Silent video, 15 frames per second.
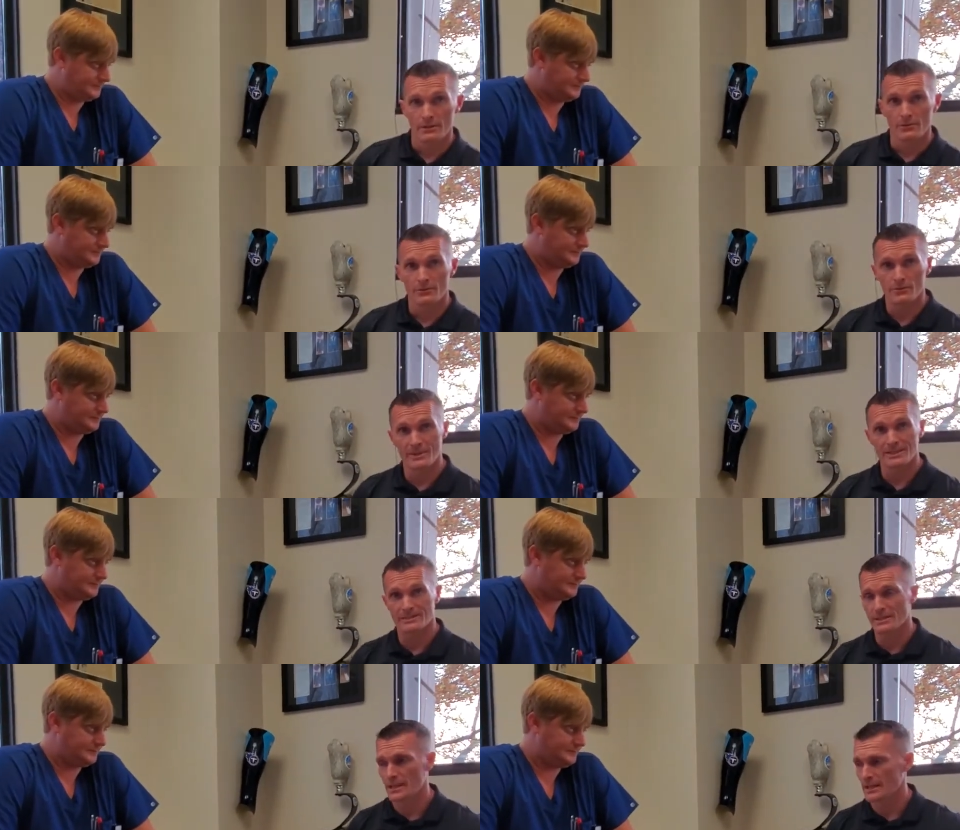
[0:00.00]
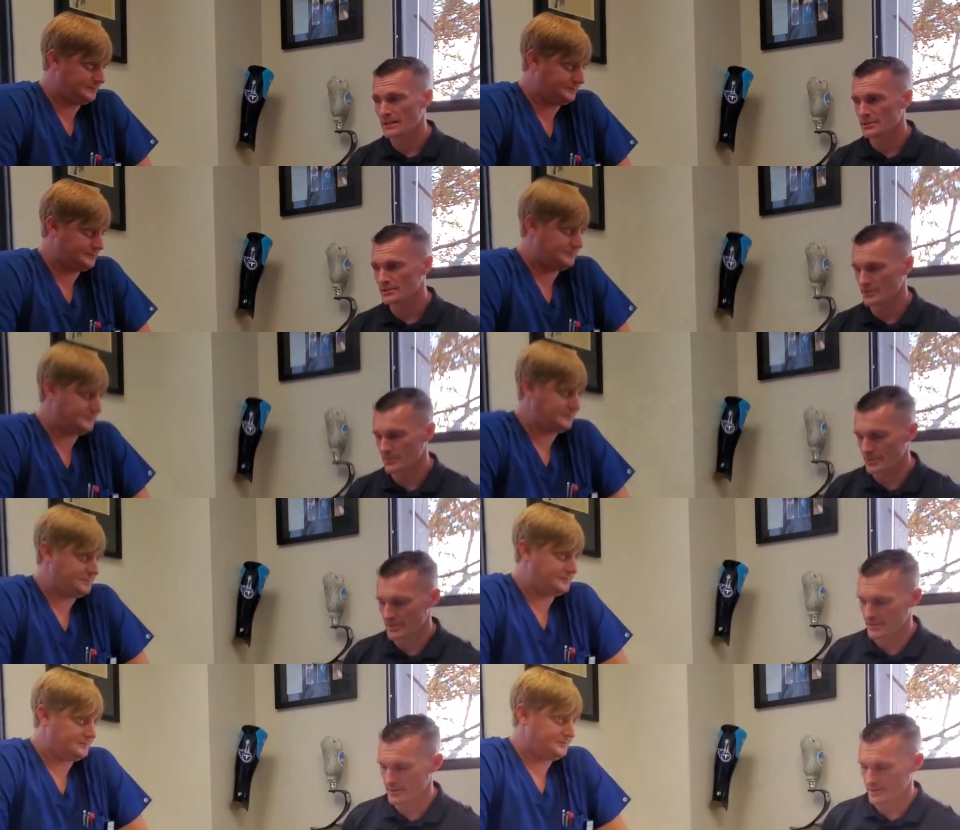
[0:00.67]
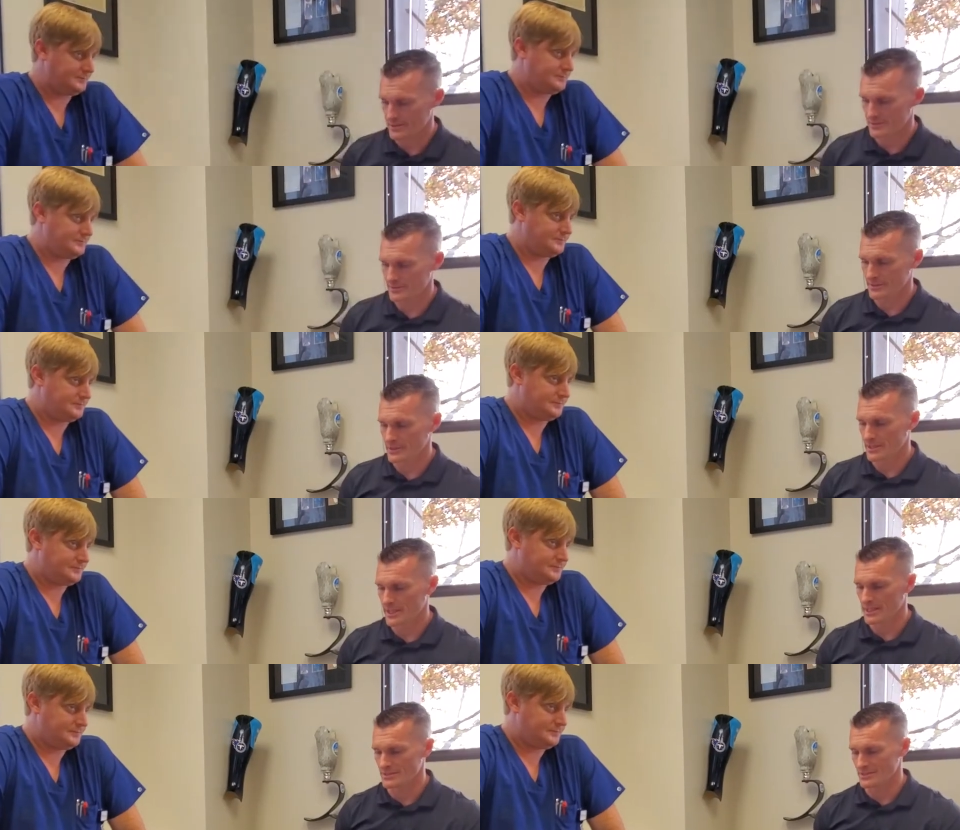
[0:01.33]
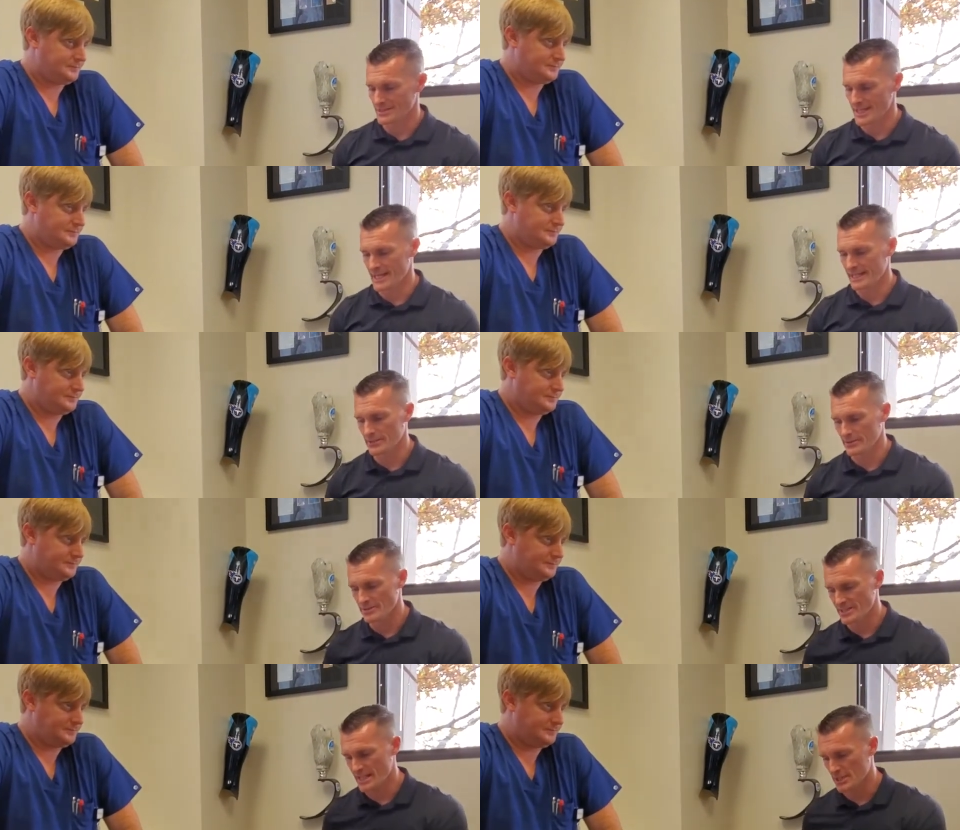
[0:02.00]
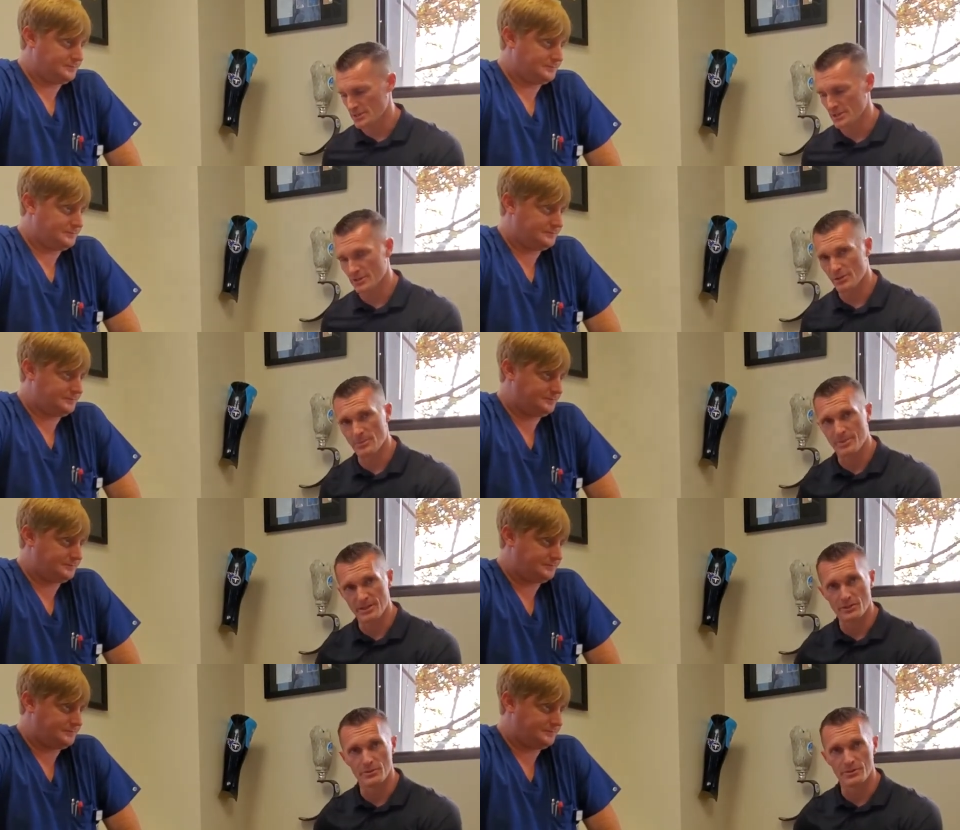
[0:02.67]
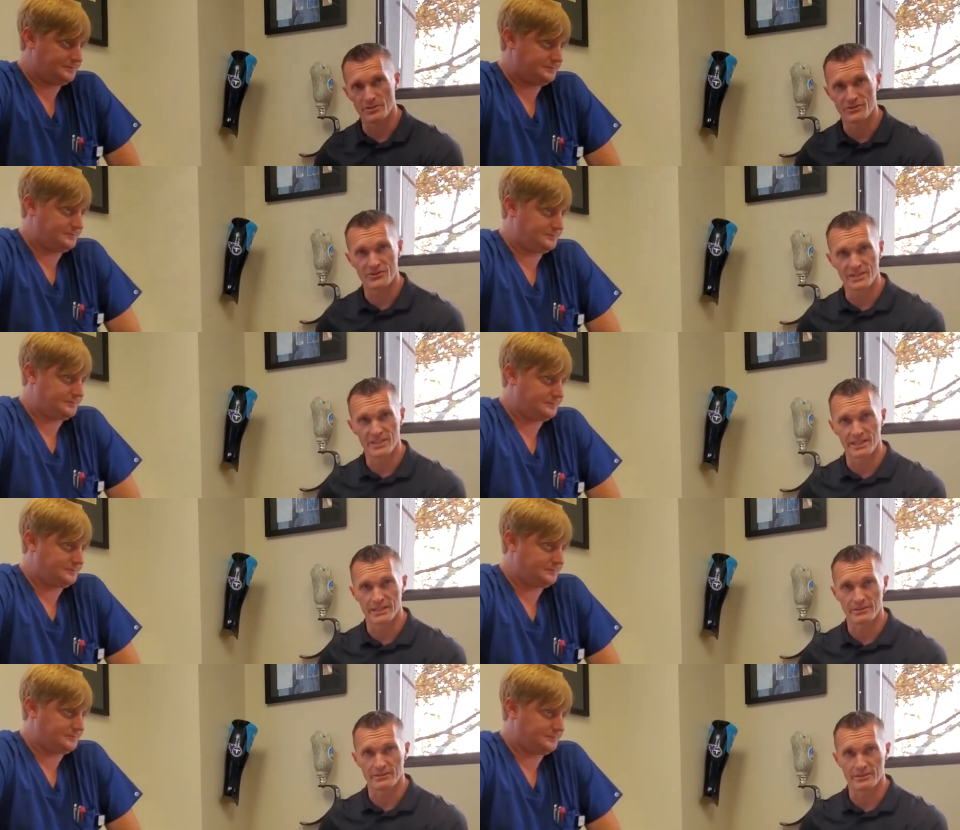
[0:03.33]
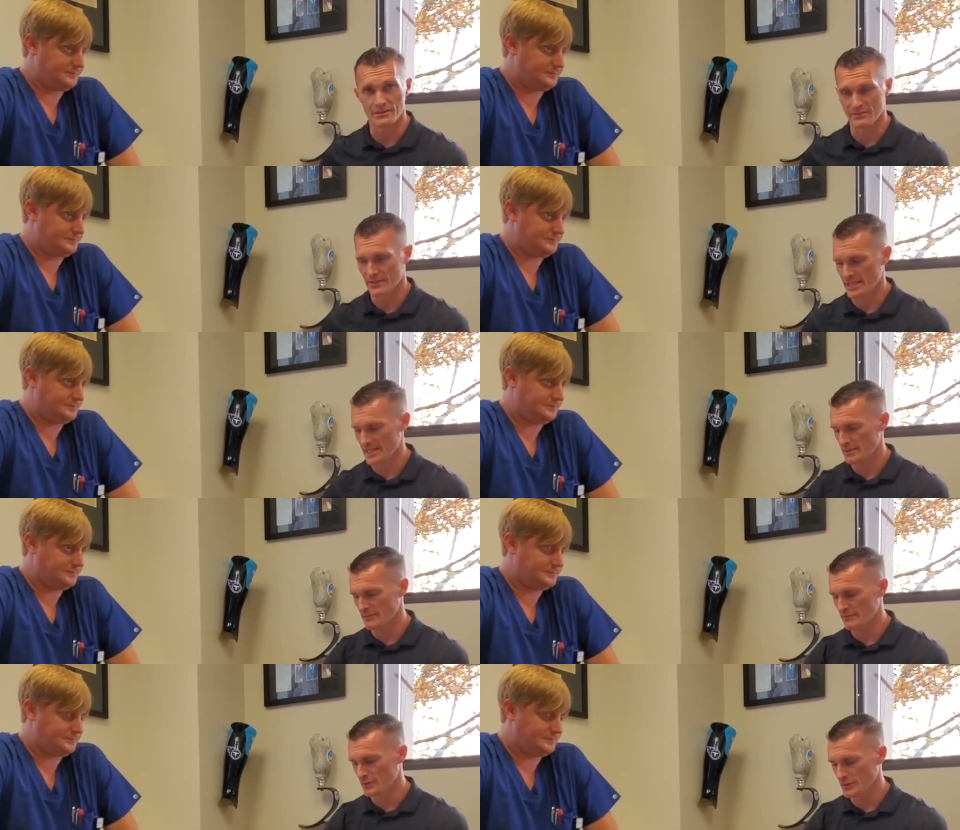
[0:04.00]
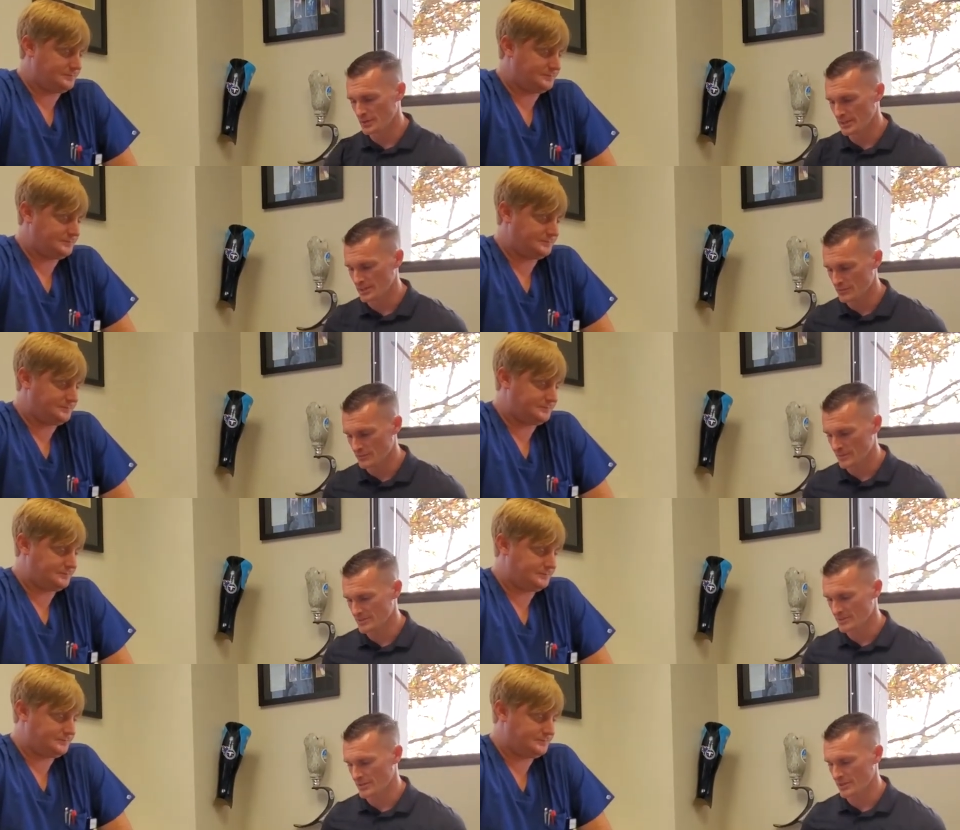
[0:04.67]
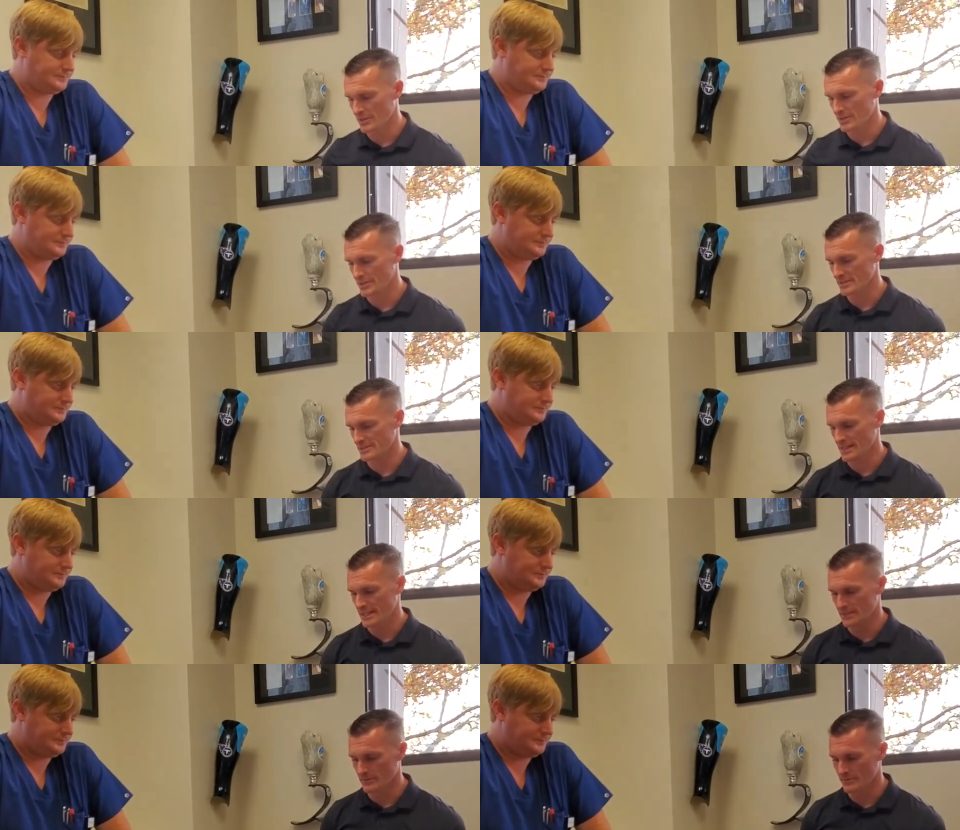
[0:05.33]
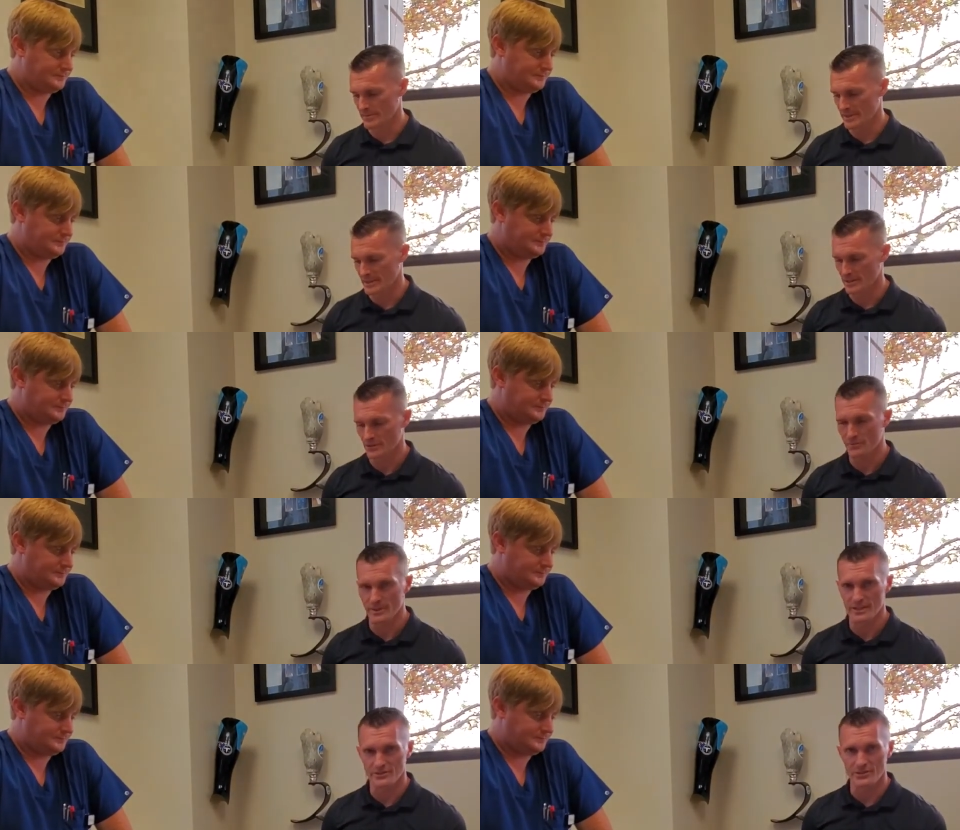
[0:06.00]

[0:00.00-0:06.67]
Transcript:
Speaker 1: sweat sock so that his liner is actually gripping to his skin. Because if he had a full length sweat sock on, his liner would be on sweat